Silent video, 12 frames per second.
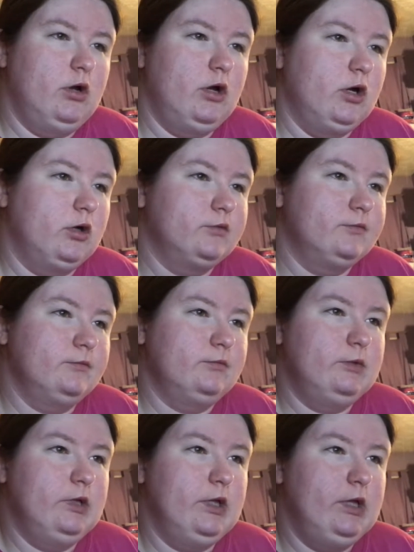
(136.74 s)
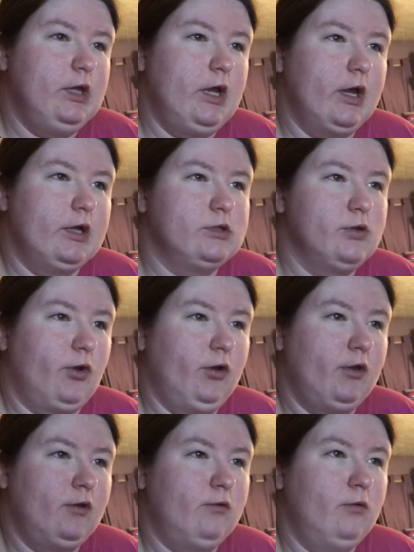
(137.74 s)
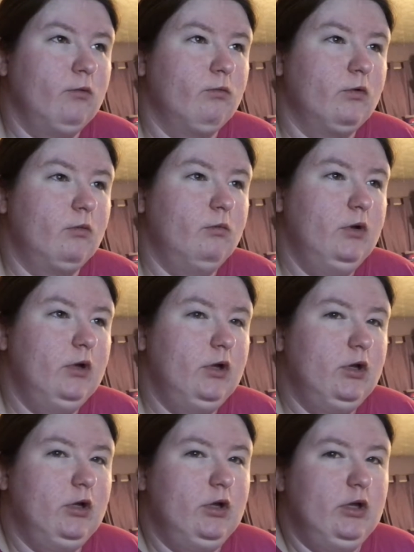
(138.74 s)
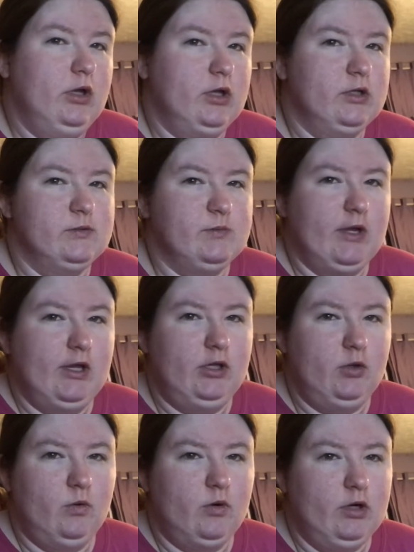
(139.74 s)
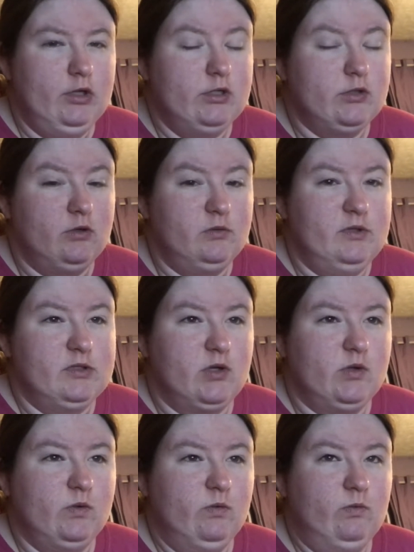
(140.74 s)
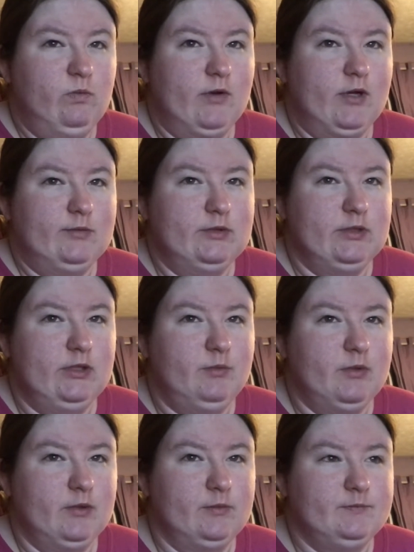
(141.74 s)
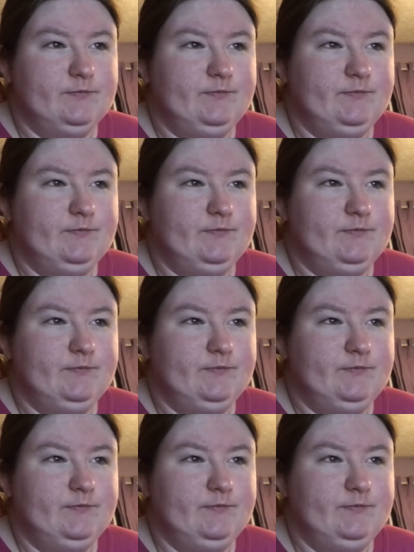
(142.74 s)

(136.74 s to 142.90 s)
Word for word: um, the heat kind of circulates through the room because my door is always cold when I'm sleeping.